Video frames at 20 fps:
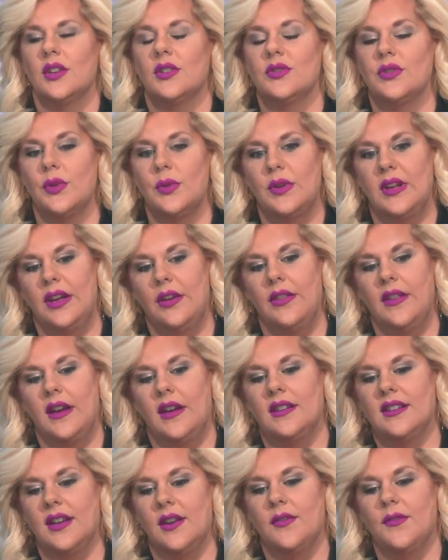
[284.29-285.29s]
So nail
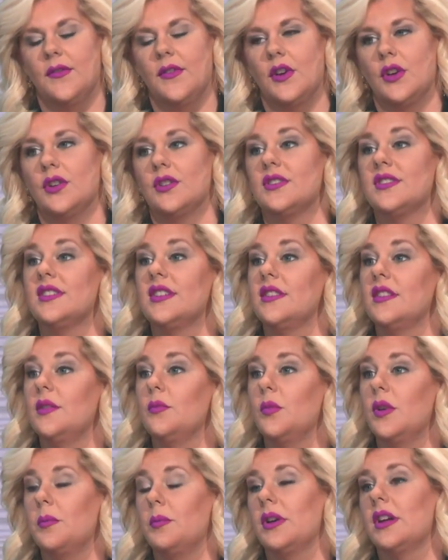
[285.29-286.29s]
that down first, and
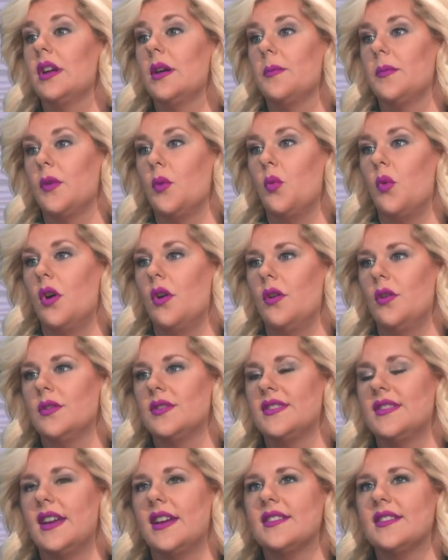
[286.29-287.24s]
then we put up the walls.